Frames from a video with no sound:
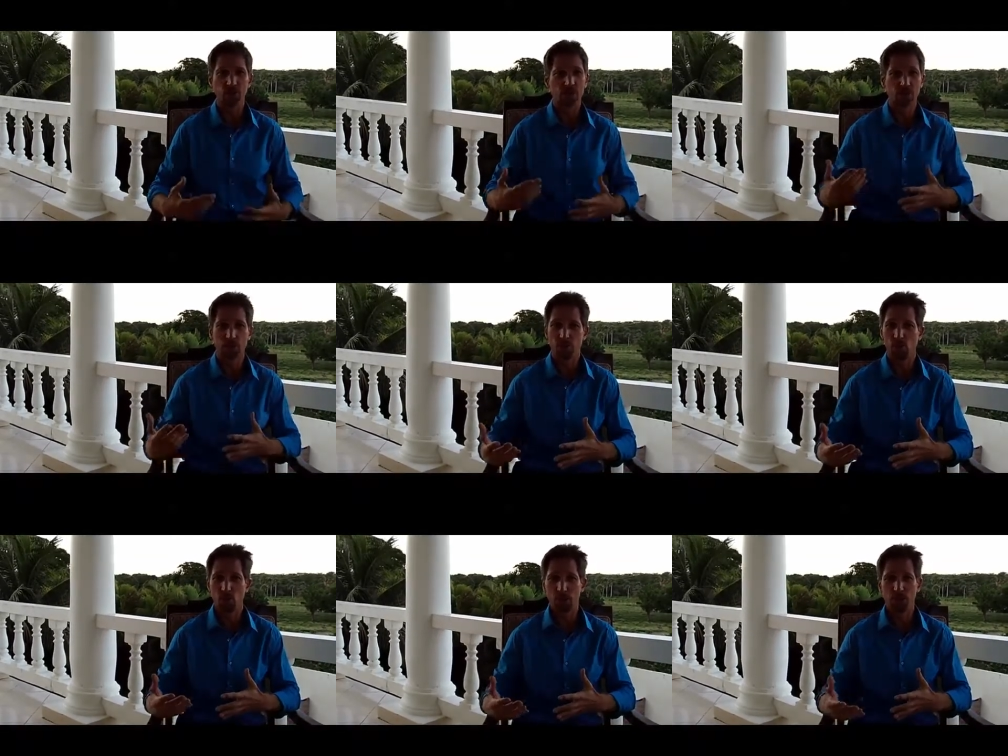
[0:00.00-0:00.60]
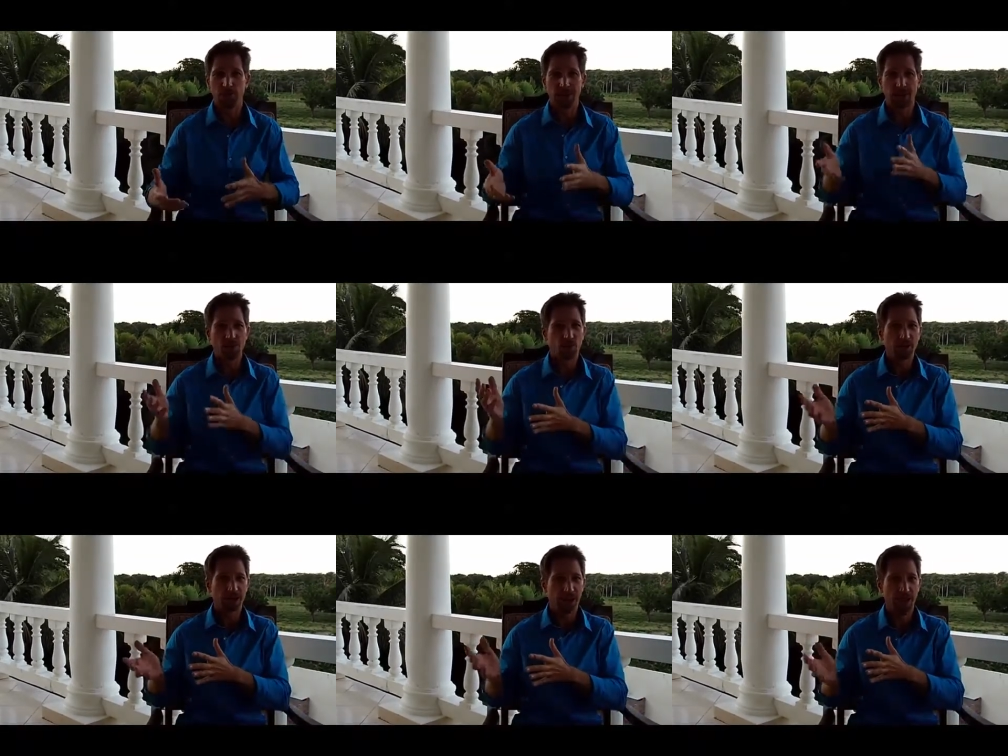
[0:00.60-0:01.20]
Those are important, but
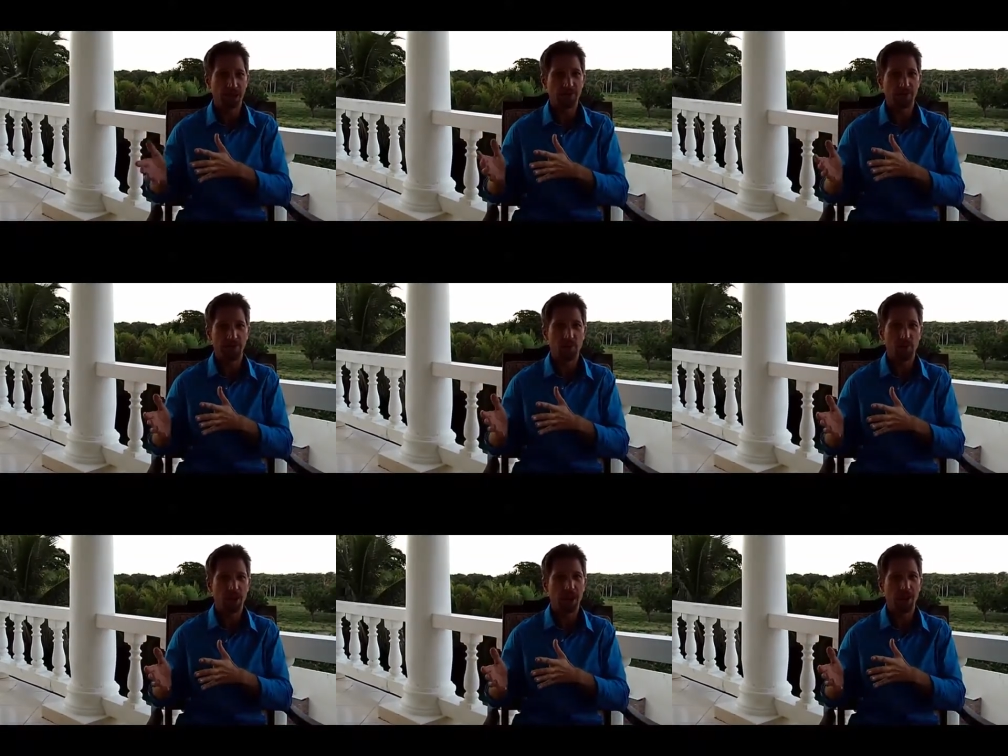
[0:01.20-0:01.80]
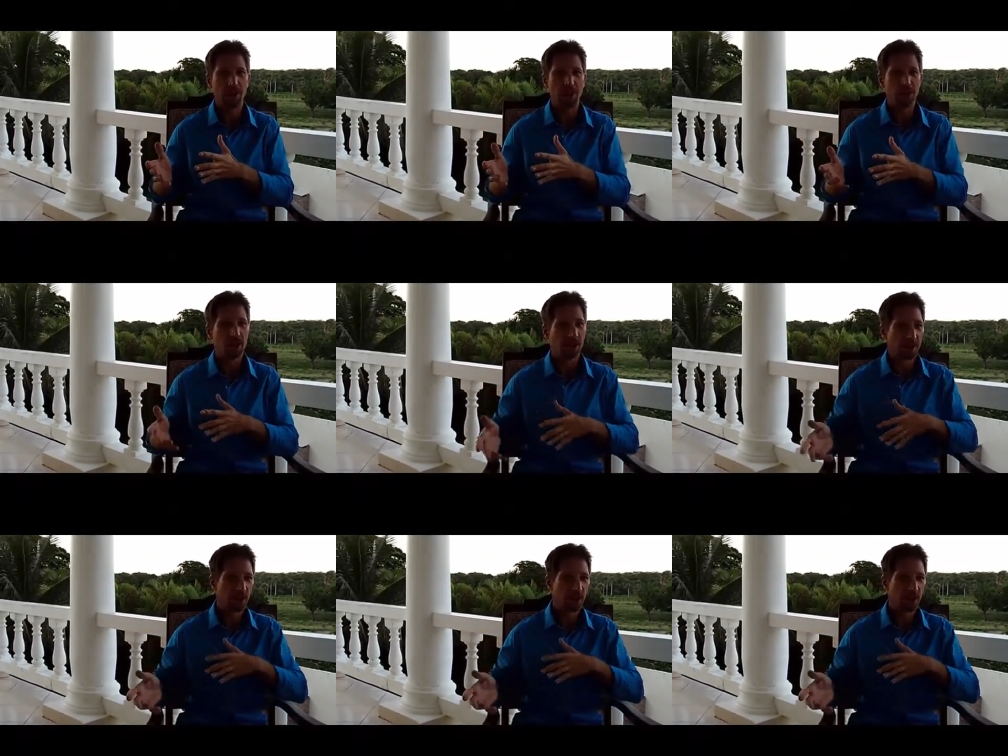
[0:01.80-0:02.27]
that's only half of the battle.